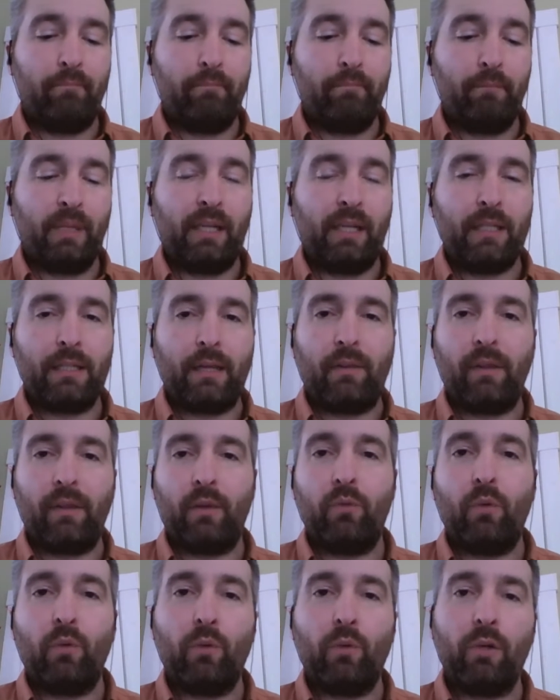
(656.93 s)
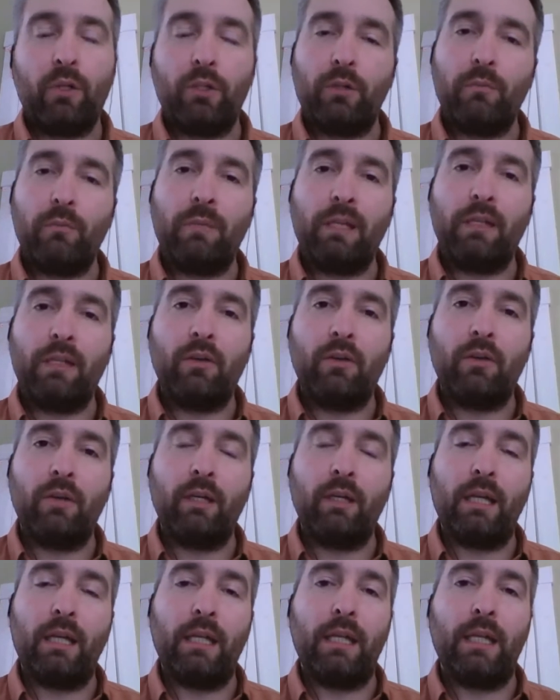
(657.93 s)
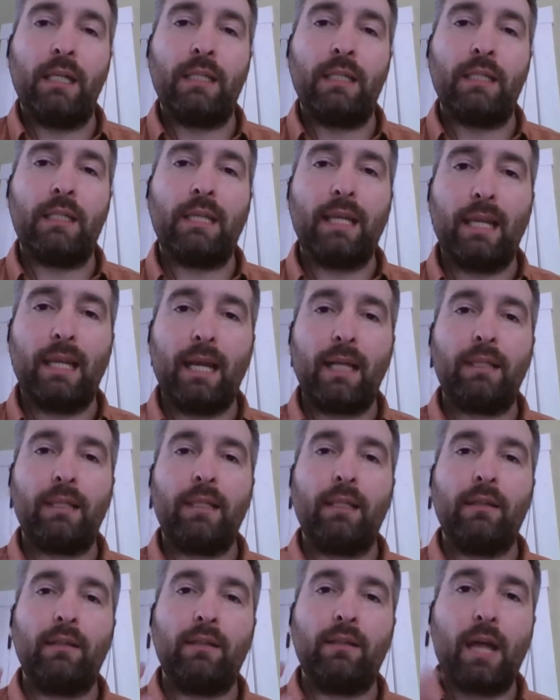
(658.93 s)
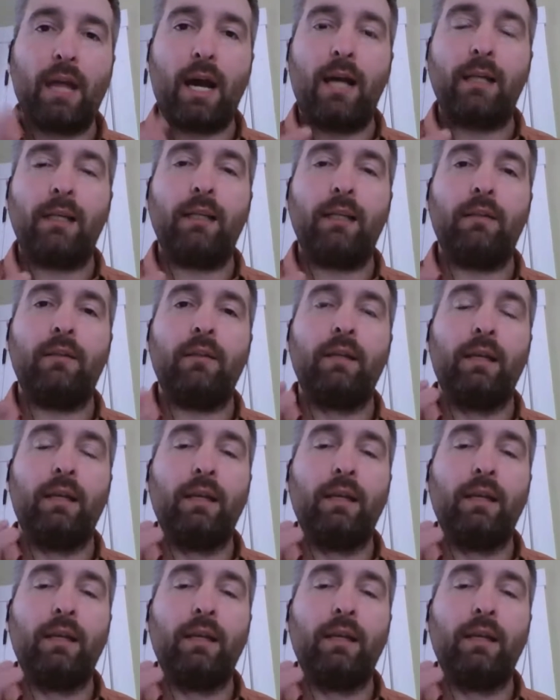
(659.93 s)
because I think what we should be doing is connecting, talking,